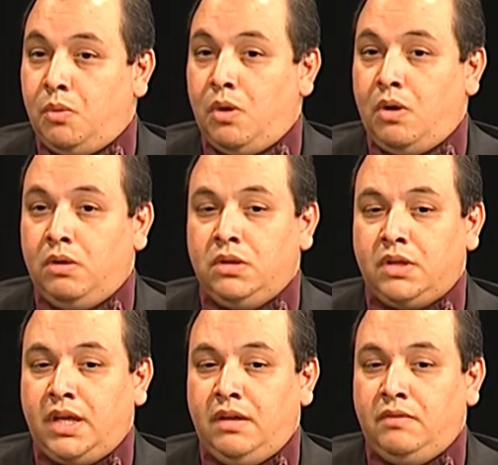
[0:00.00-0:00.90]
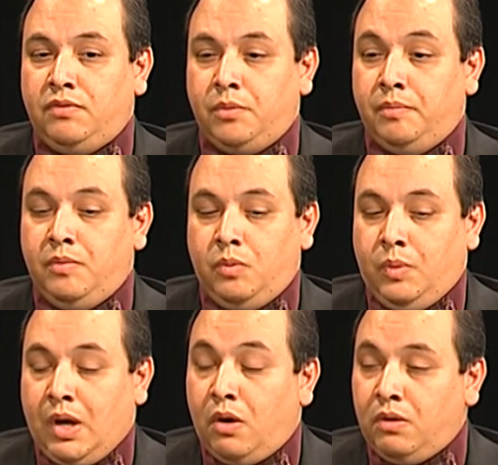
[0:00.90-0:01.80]
we're all looking for,
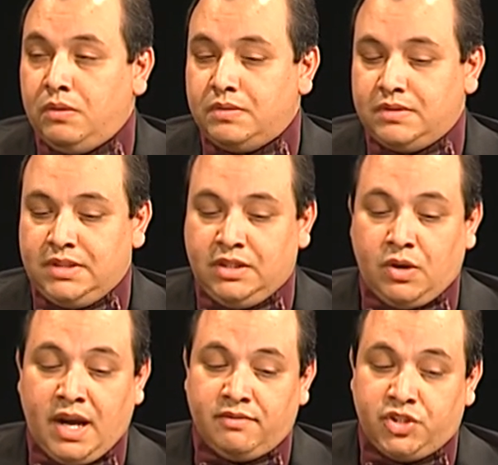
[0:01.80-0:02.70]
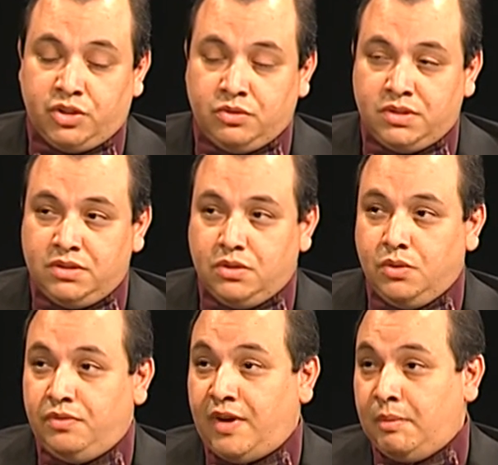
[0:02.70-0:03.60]
we all either have children
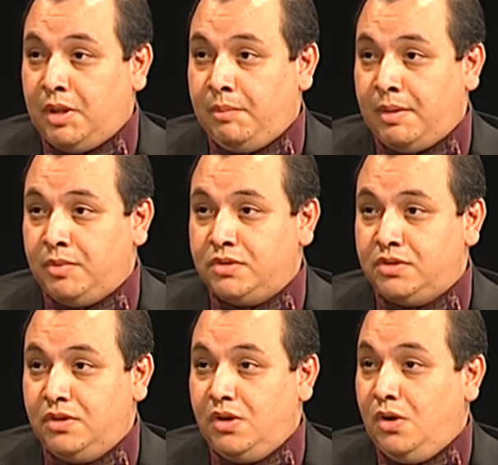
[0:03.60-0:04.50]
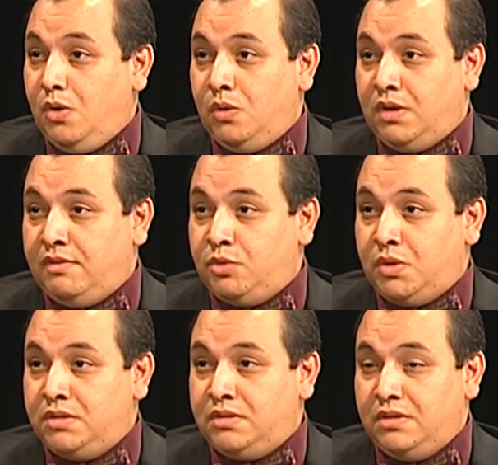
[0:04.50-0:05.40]
or family members yeah. or loved
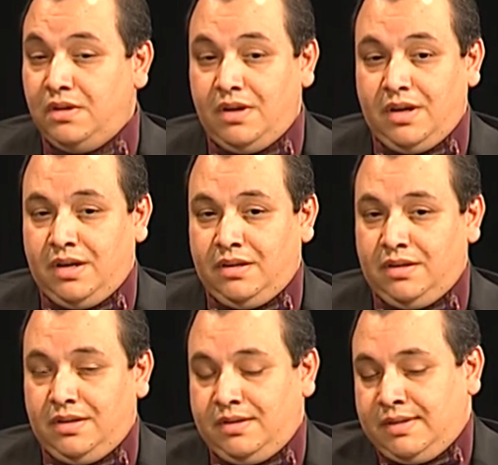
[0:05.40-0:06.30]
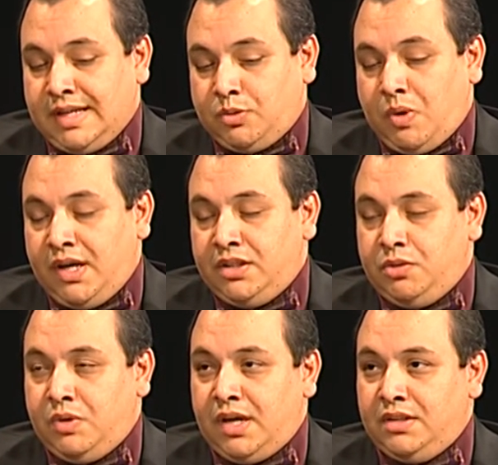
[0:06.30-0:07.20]
ones. And, and that's why I do
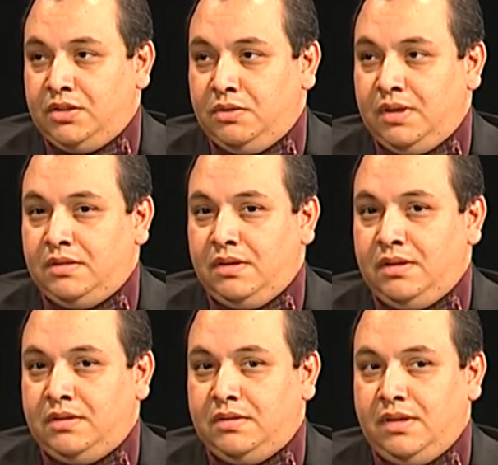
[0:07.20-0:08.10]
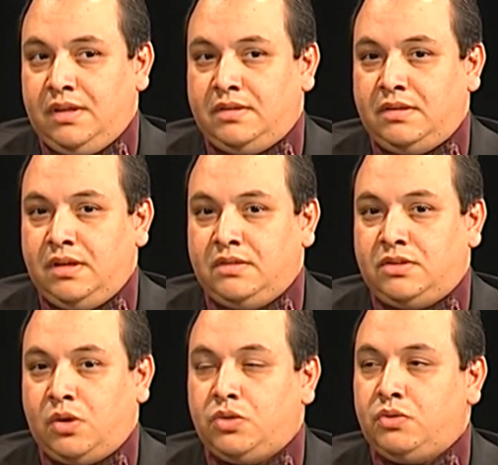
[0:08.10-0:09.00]
what I do. It, it, it's a
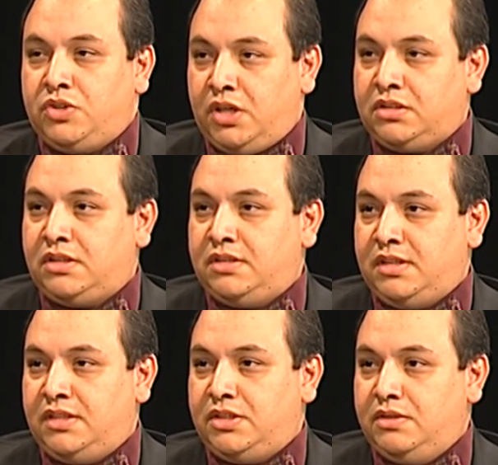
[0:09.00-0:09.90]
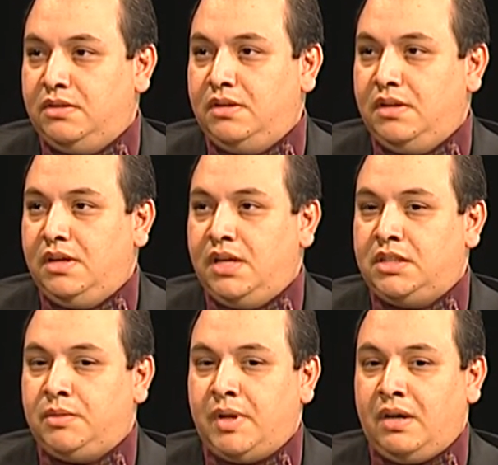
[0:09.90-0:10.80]
social justice issue. Mm-hmm.
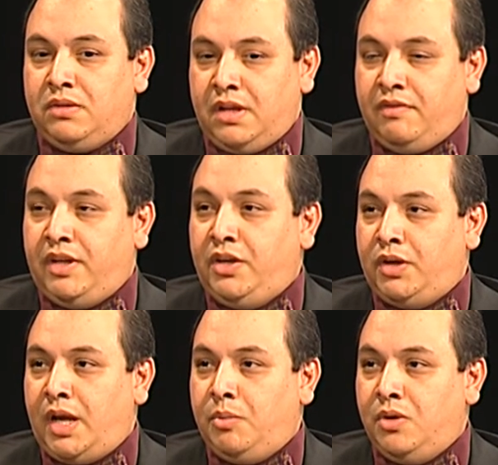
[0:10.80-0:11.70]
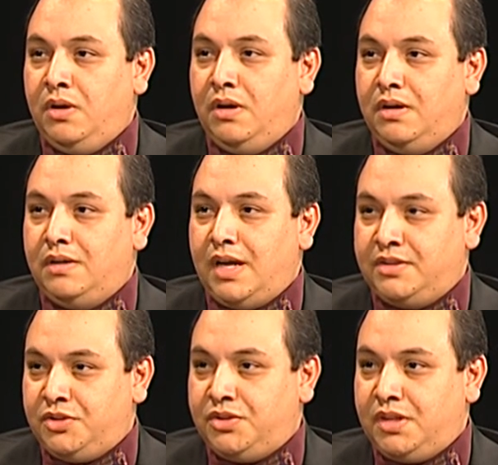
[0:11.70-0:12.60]
It's about loving your neighbor
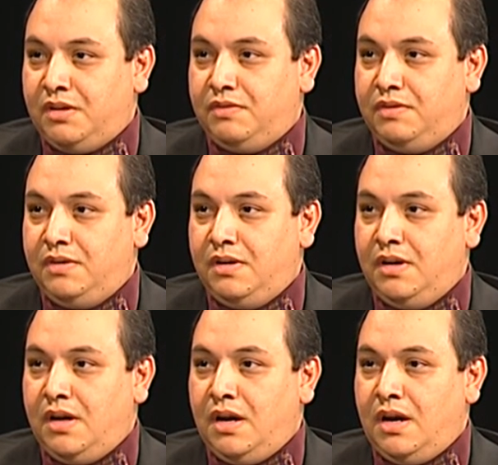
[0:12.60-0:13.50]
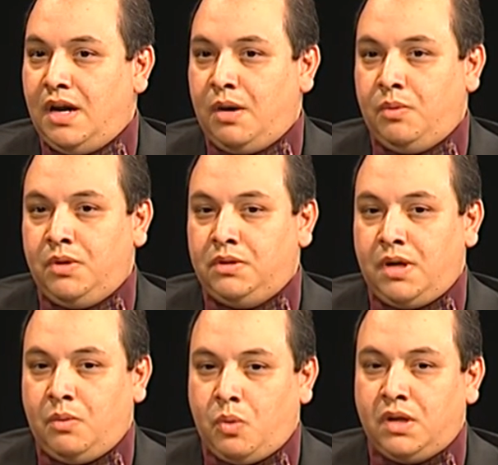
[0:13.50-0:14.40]
as yourself. Right. I wouldn't
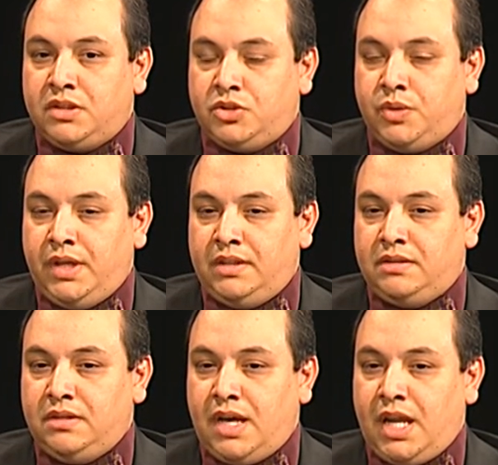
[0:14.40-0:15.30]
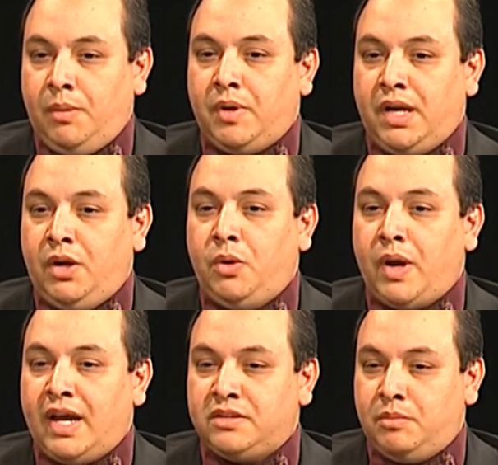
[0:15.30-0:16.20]
want to treat anybody who
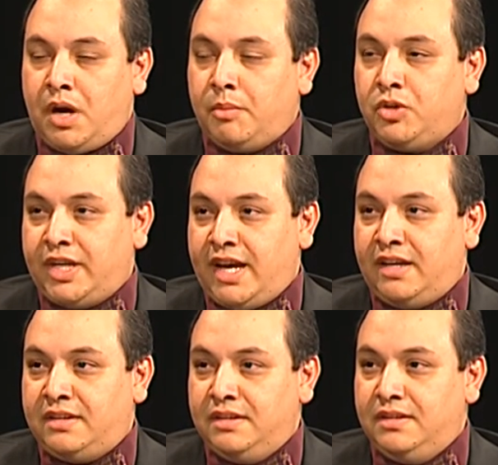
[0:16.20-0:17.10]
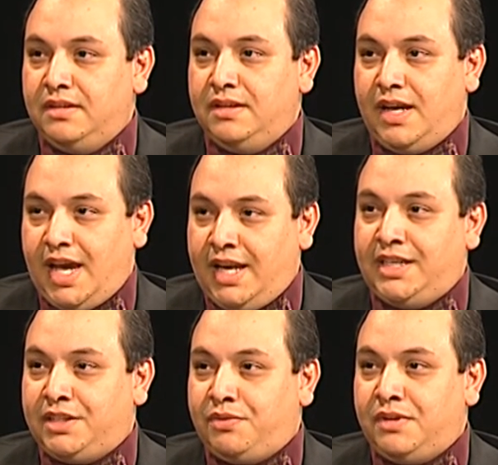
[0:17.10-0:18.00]
has a mom or dad any
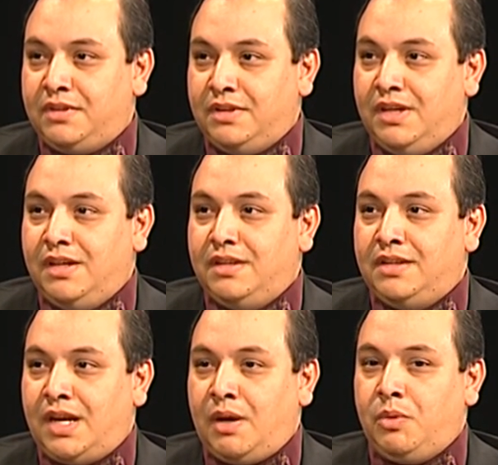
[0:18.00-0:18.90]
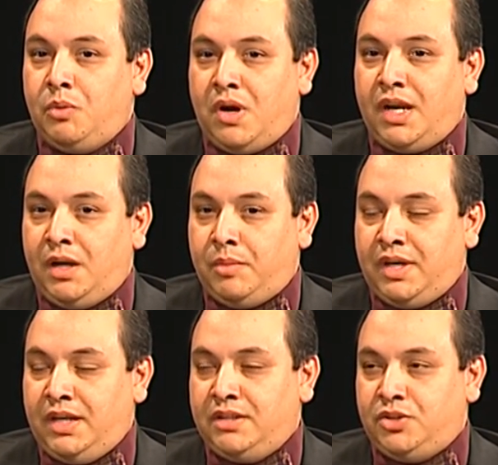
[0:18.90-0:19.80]
different than I would want anybody to